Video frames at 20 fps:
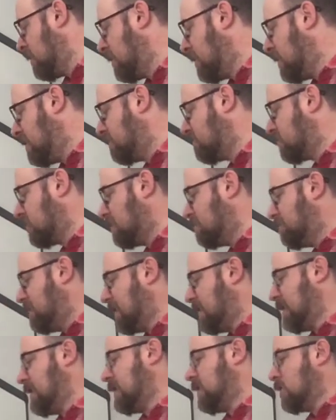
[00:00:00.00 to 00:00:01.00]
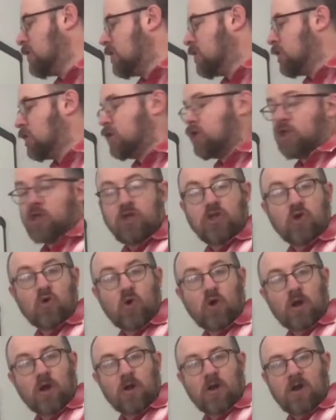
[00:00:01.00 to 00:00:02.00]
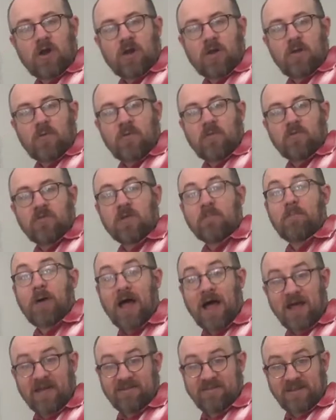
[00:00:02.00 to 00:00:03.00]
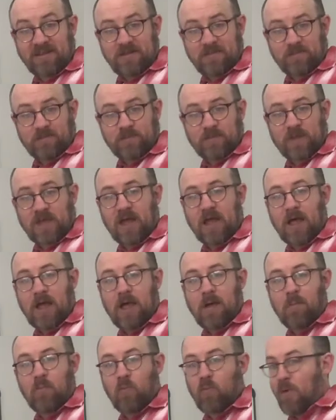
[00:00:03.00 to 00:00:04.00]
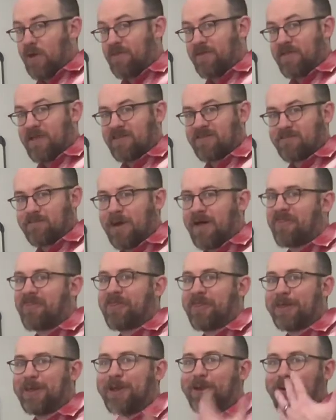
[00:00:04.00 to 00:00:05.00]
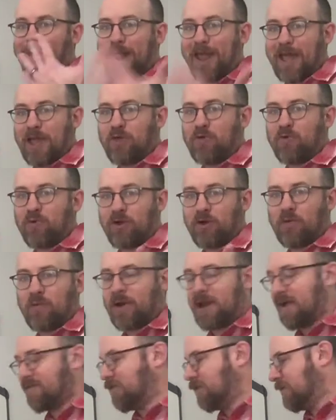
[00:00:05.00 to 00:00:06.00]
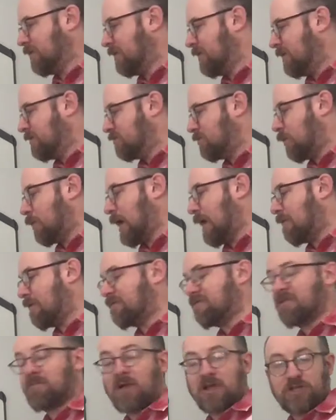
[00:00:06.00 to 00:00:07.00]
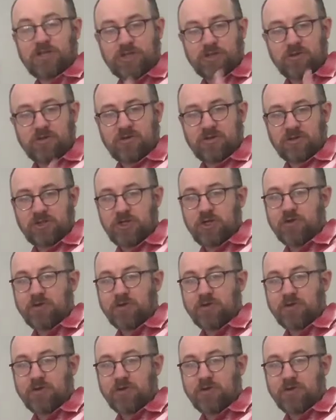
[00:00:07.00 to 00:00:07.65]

is going to be your deposit, whether that's monthly or annual or whatever. So however much you